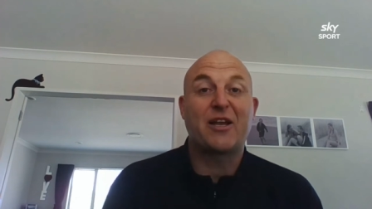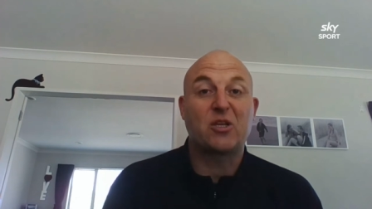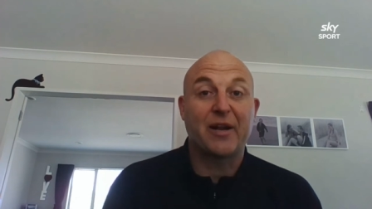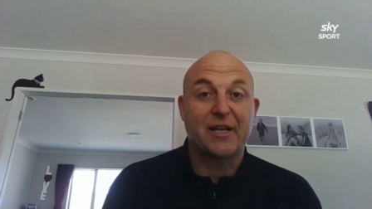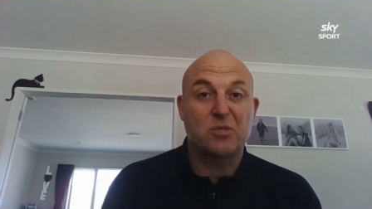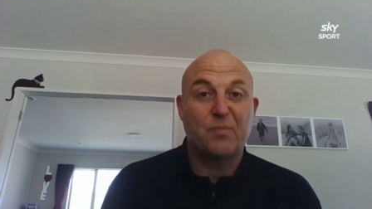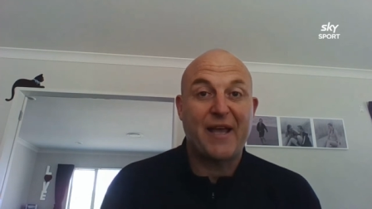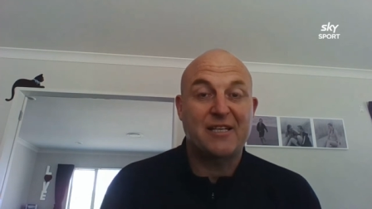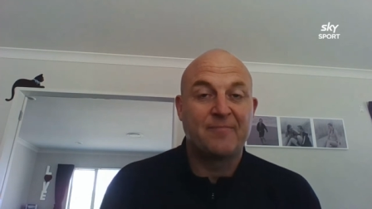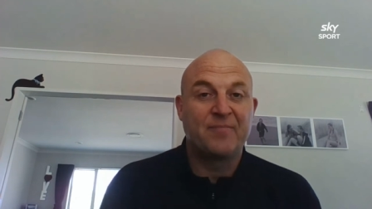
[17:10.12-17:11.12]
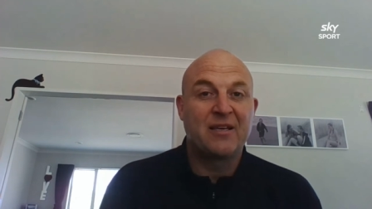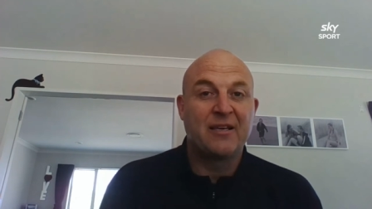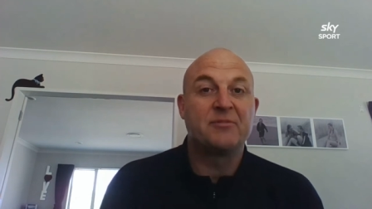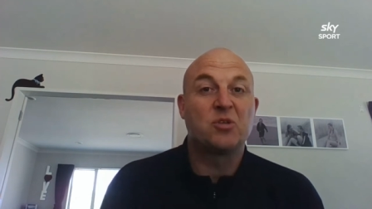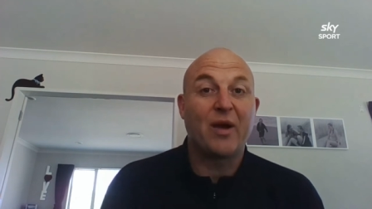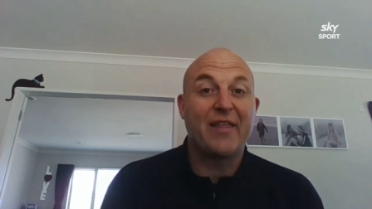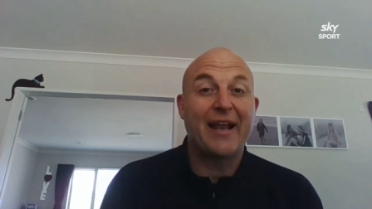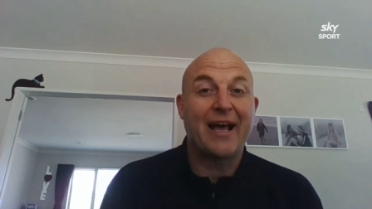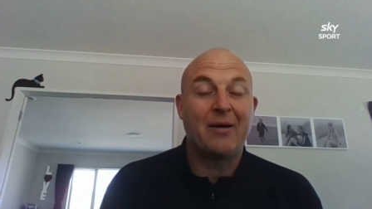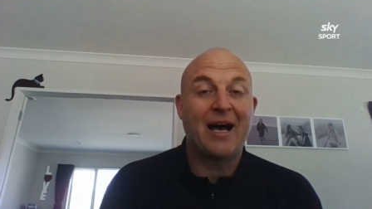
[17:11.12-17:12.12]
In fact, I'd expect him to
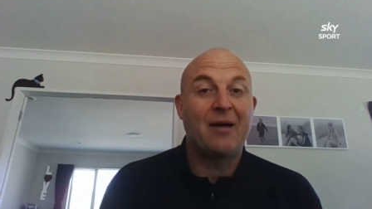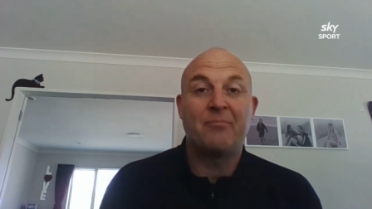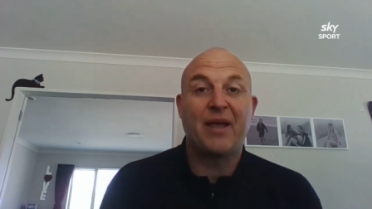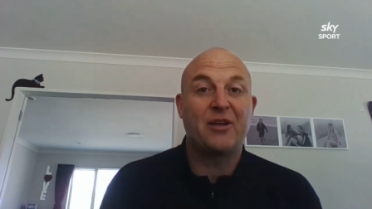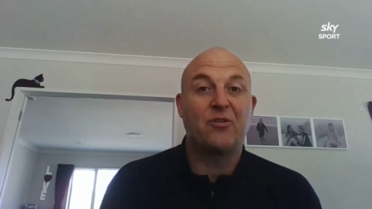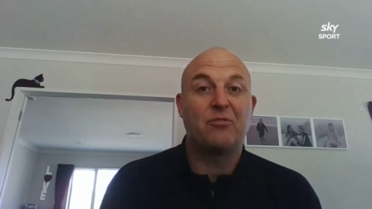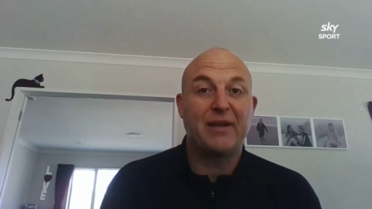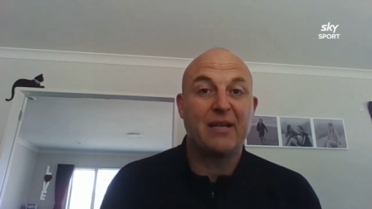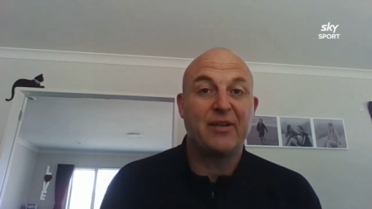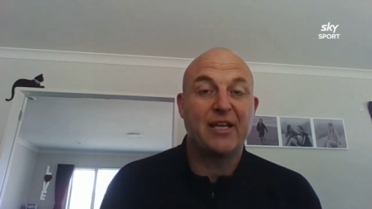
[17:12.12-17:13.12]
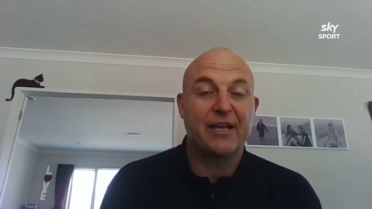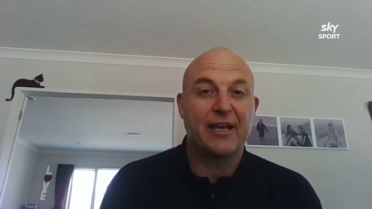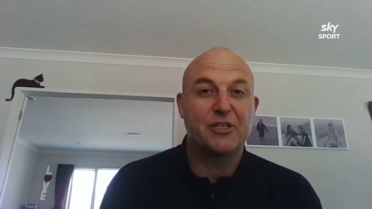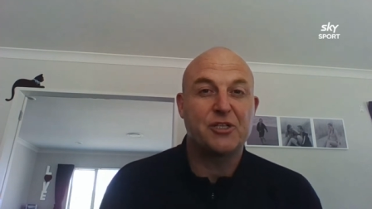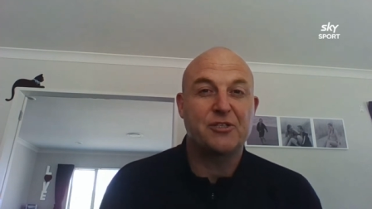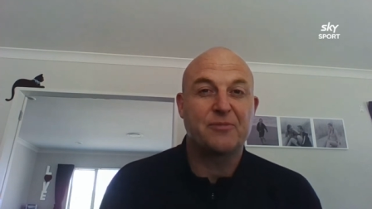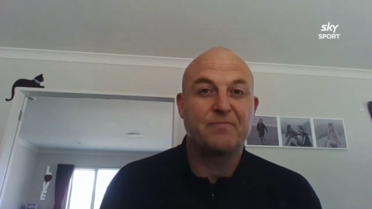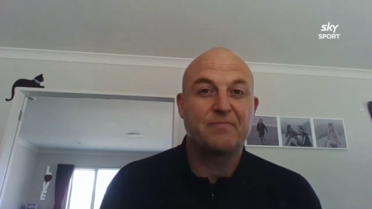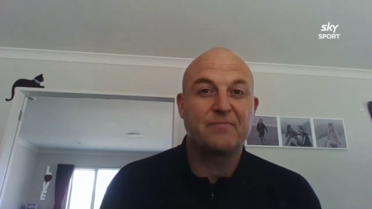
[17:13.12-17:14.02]
wear that armband on many, many occasions.